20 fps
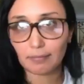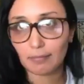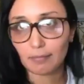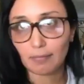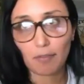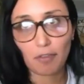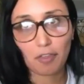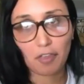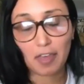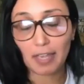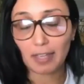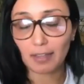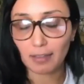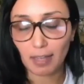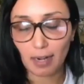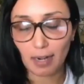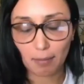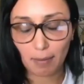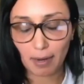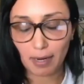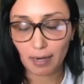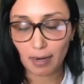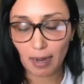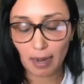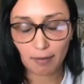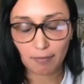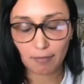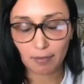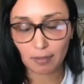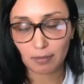thing that I might
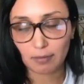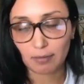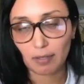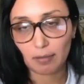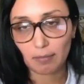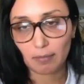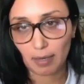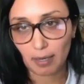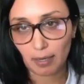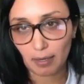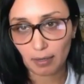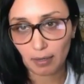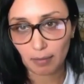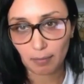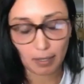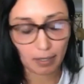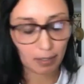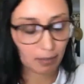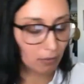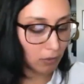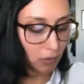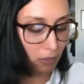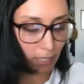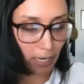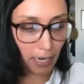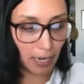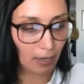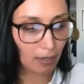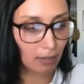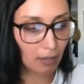have in my
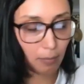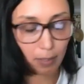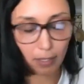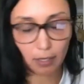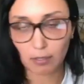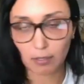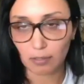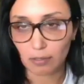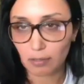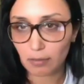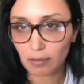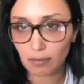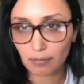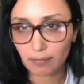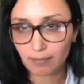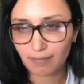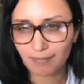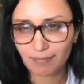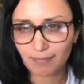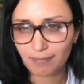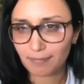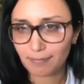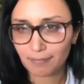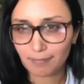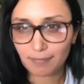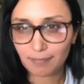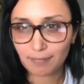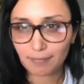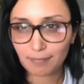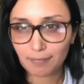genetic, because
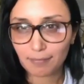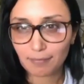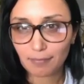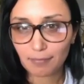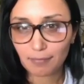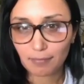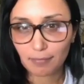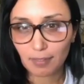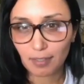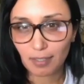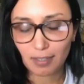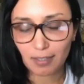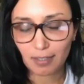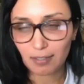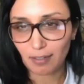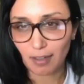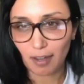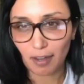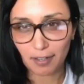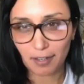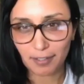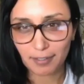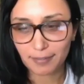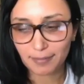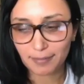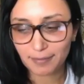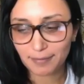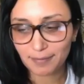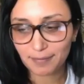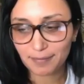it's not
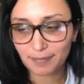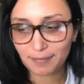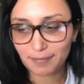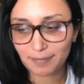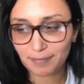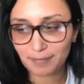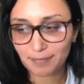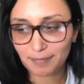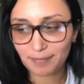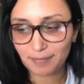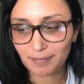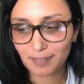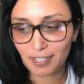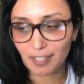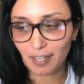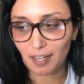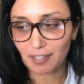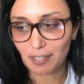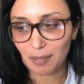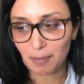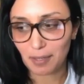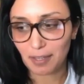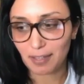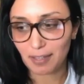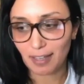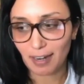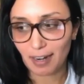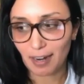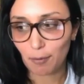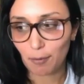something
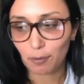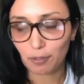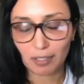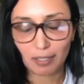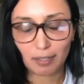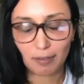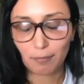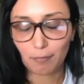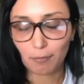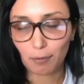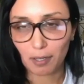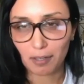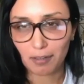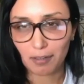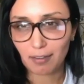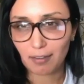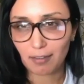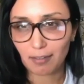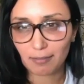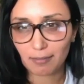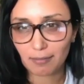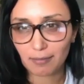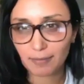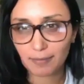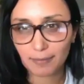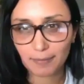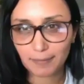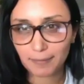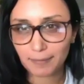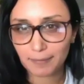that I would live with.
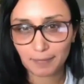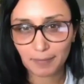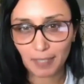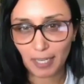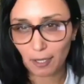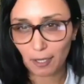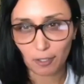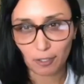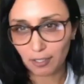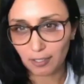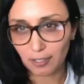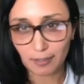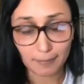I couldn't.